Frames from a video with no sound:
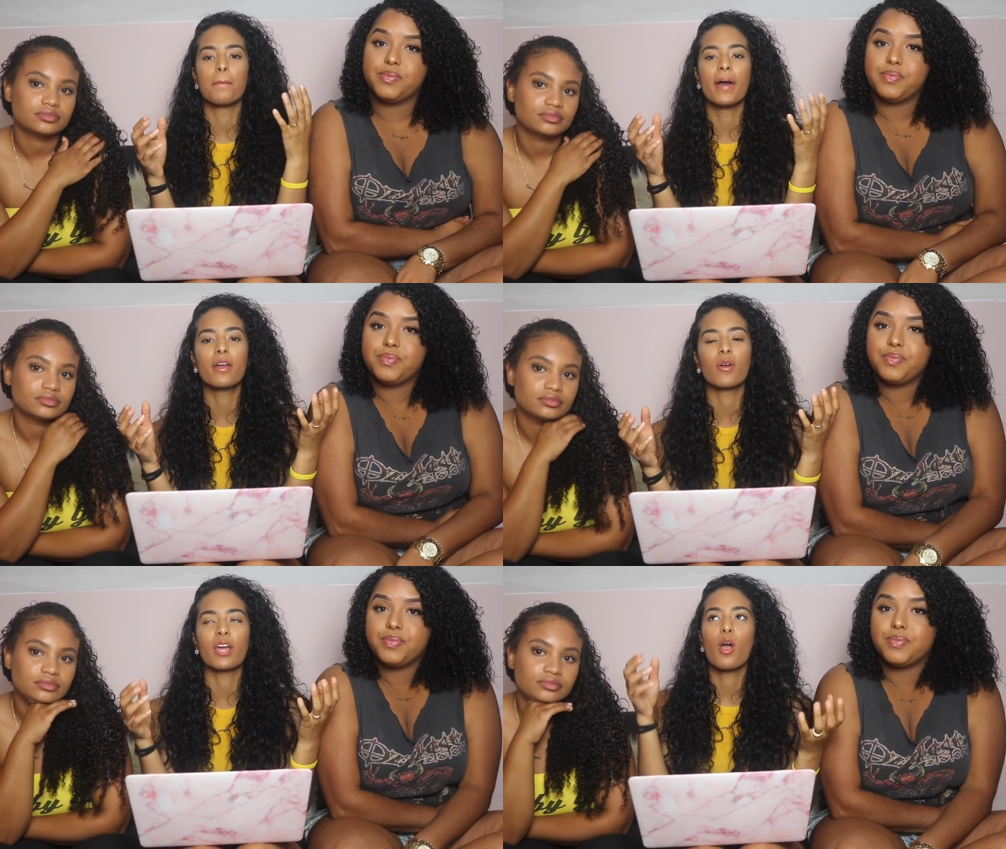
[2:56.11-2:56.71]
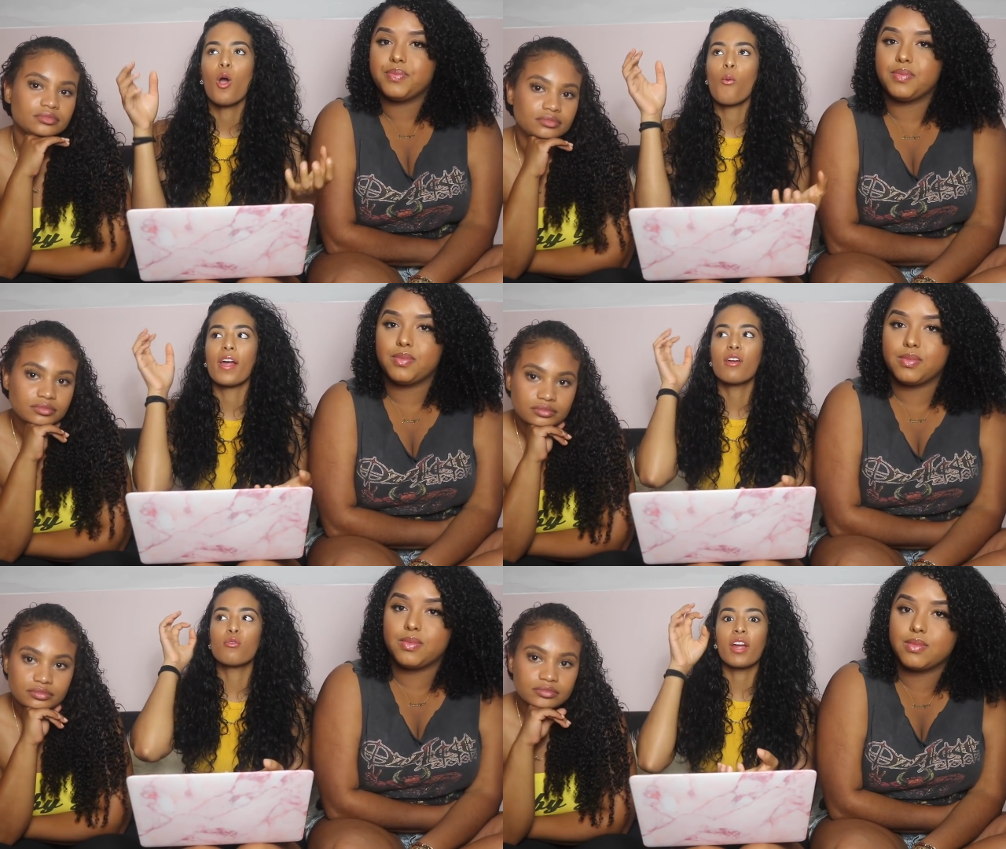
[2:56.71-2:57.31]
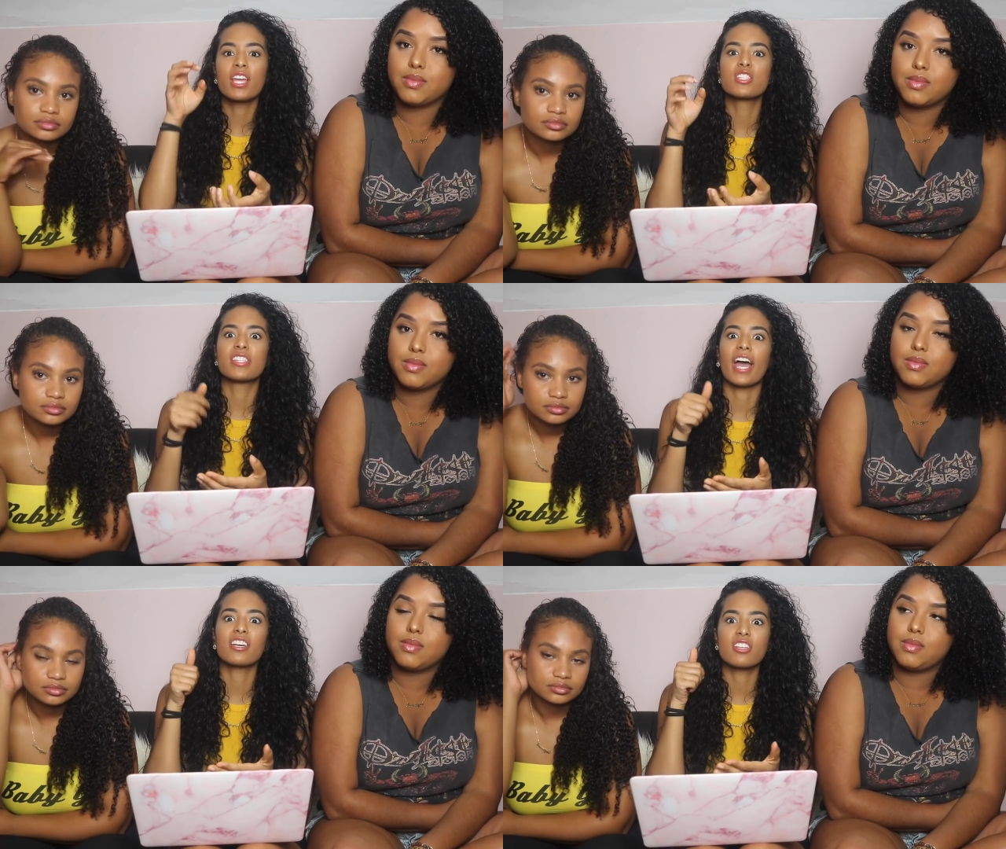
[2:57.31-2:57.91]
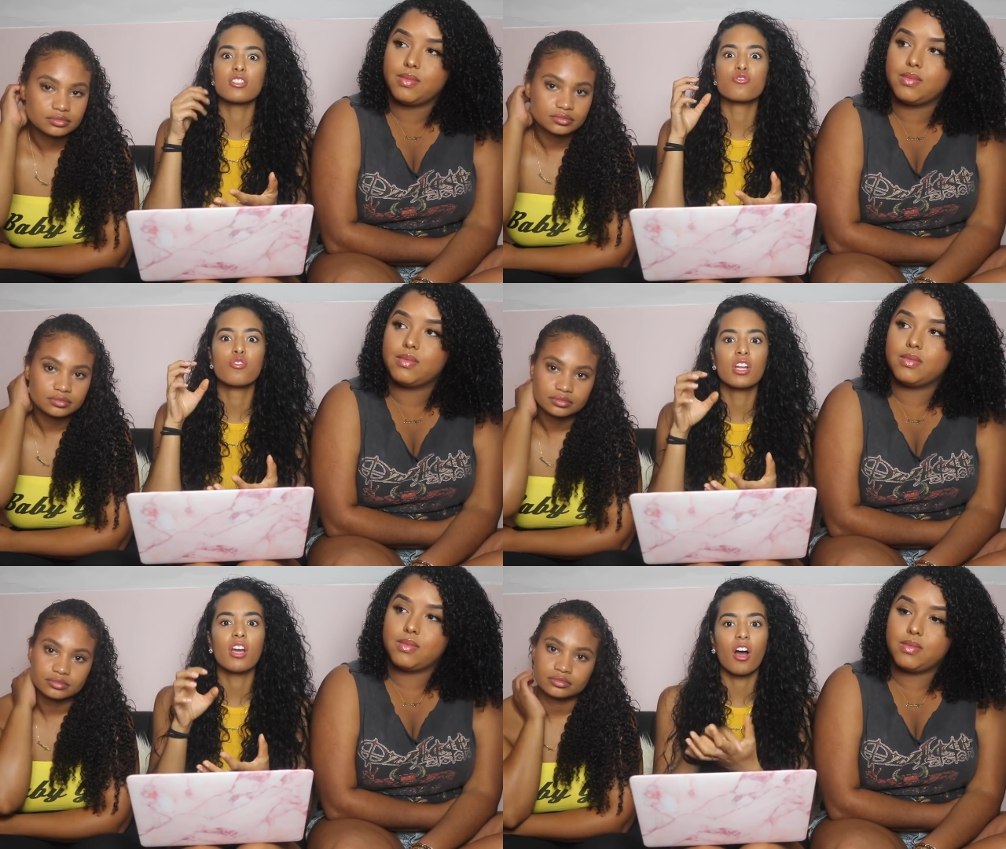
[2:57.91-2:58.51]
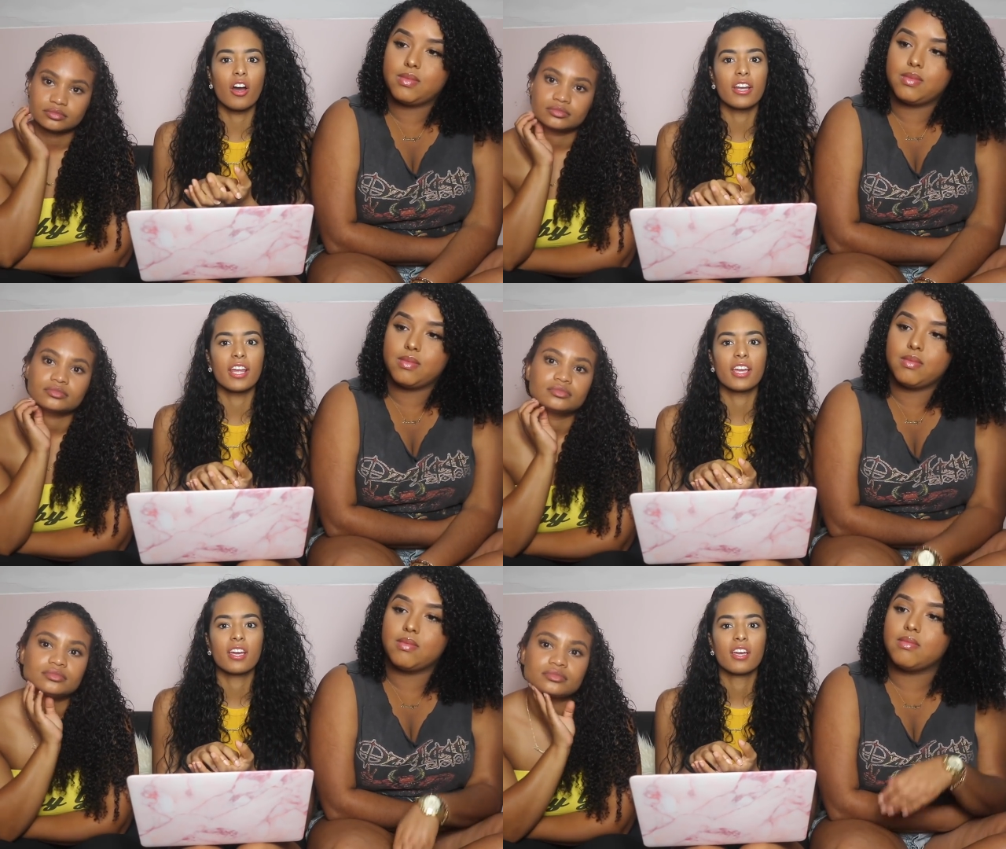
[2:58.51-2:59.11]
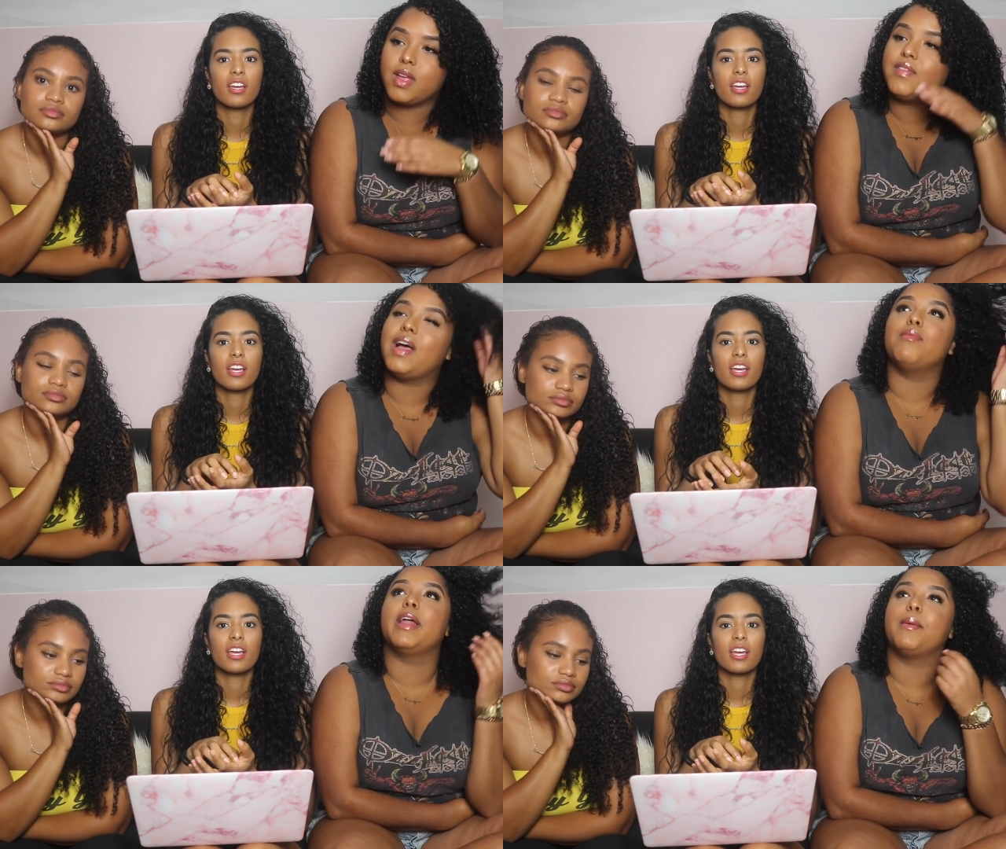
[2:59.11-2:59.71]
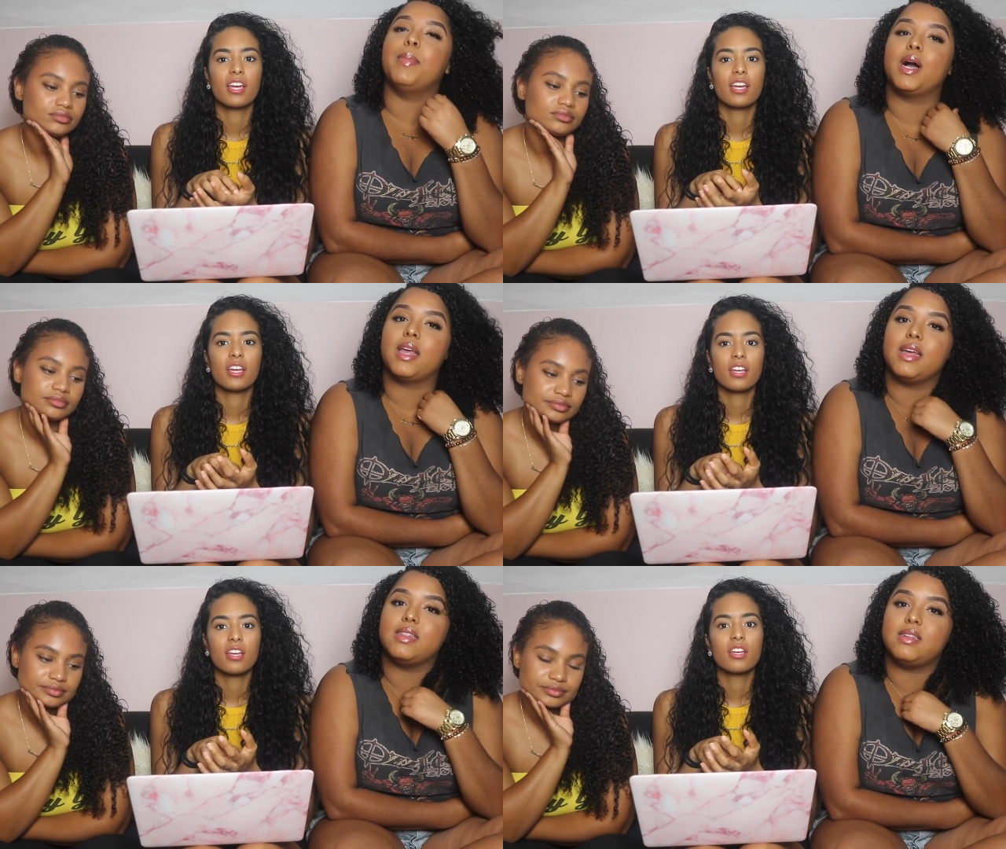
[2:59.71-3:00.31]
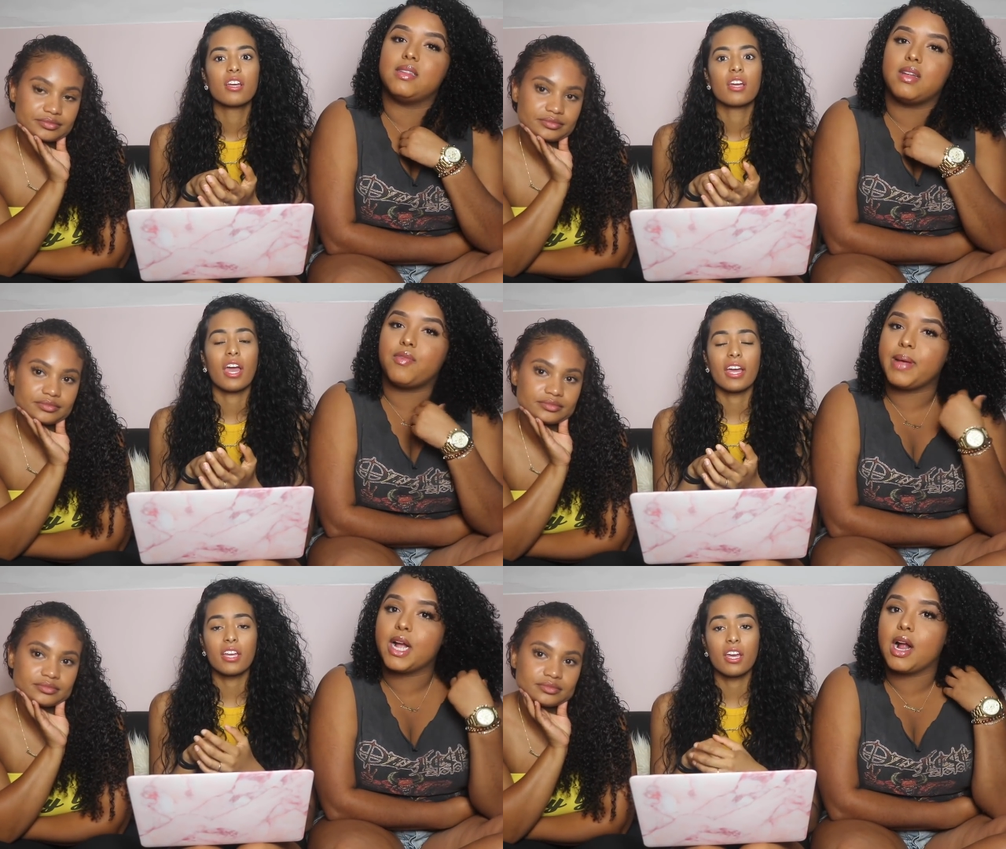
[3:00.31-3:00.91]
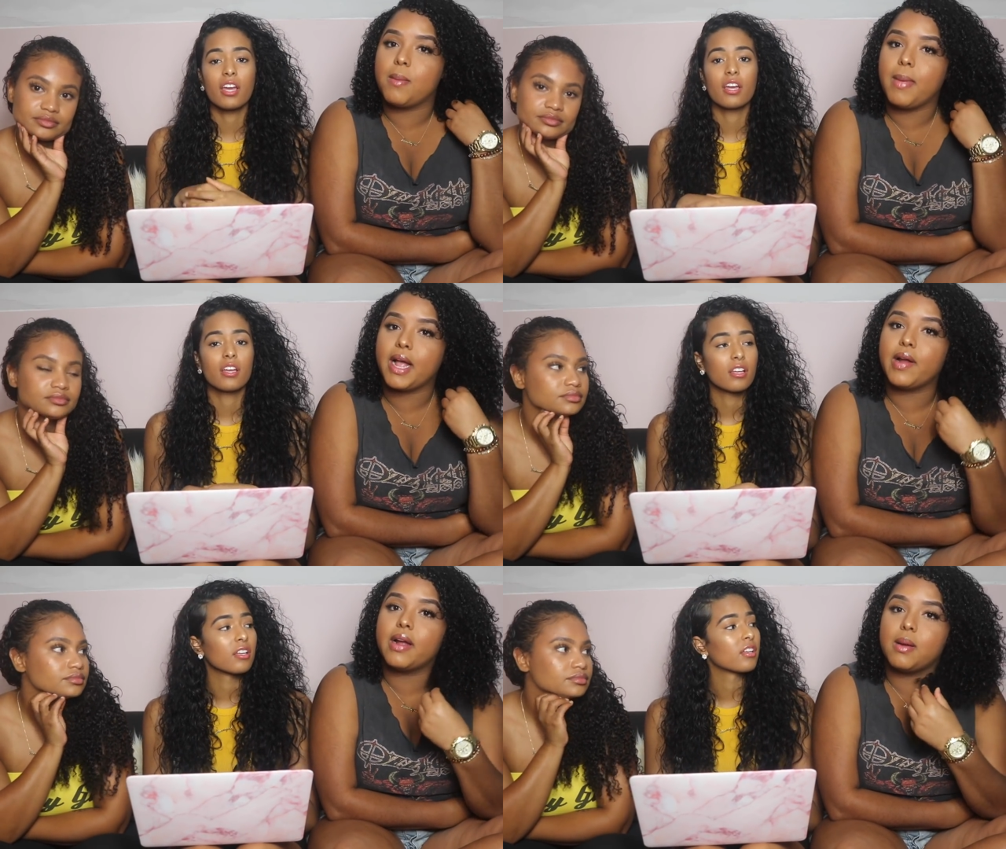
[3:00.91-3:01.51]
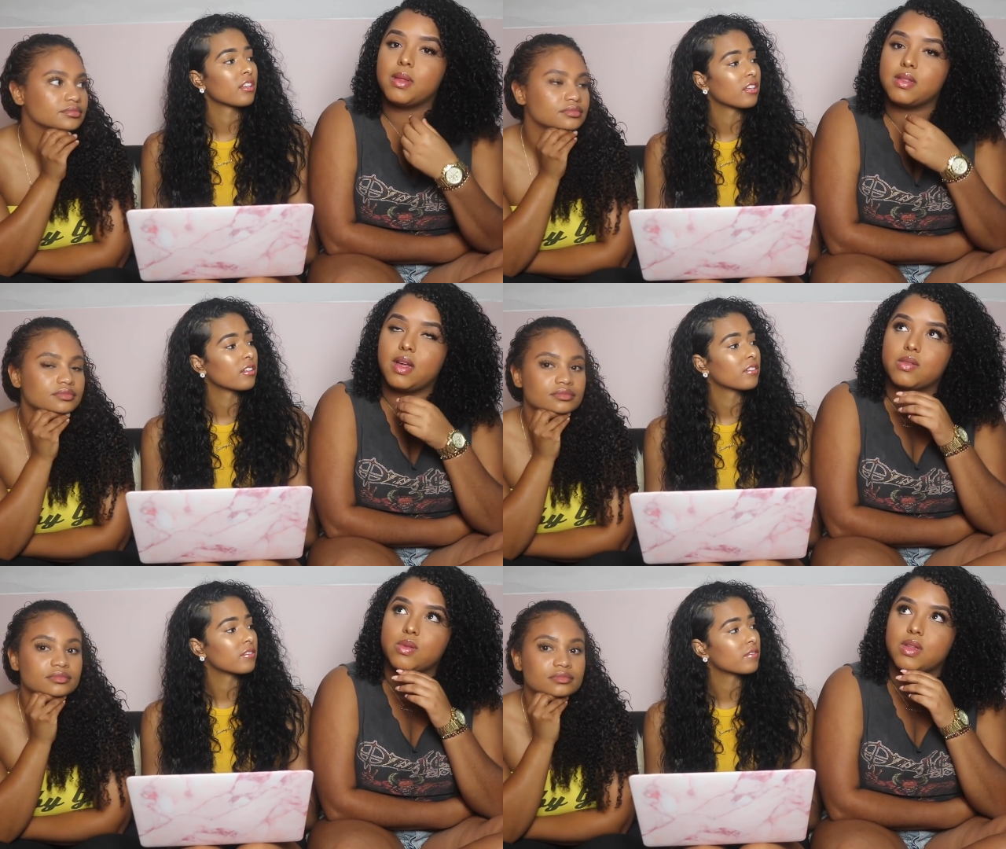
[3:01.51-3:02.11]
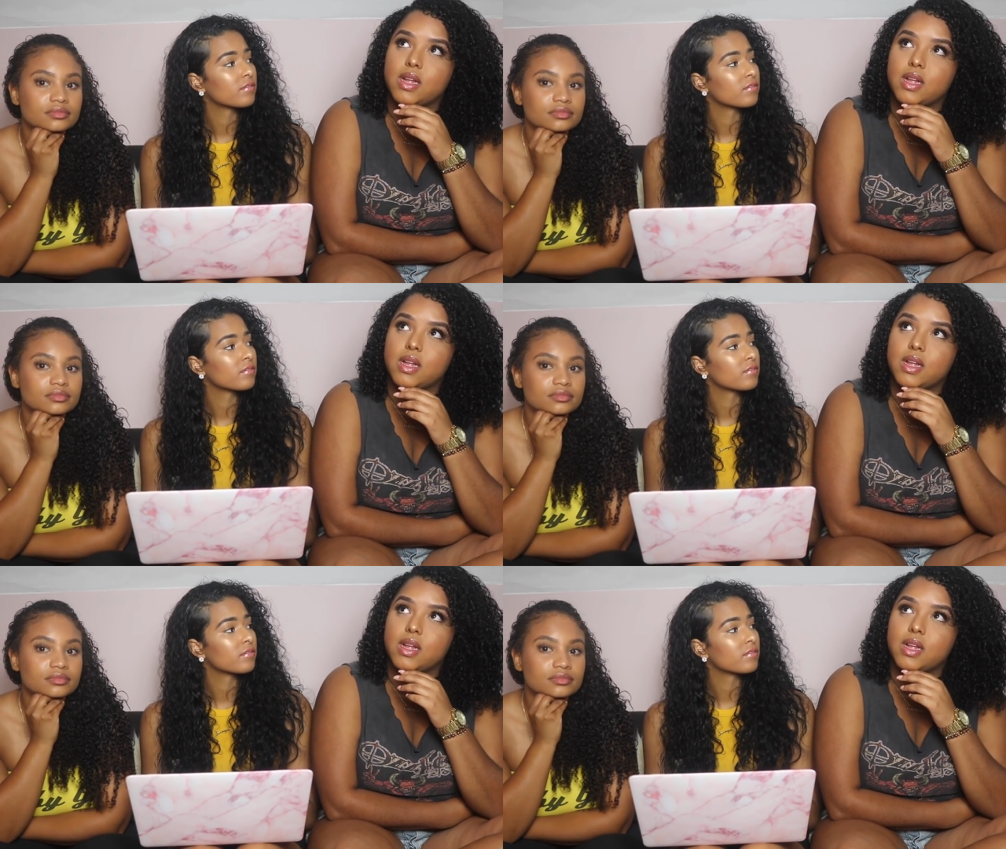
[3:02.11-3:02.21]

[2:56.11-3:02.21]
Speaker 1: metal. Like when it rains, that sounds really hard. Like you have to have like mm-hmm.
Speaker 2: buckets and stuff. My grand my great grandmother's house was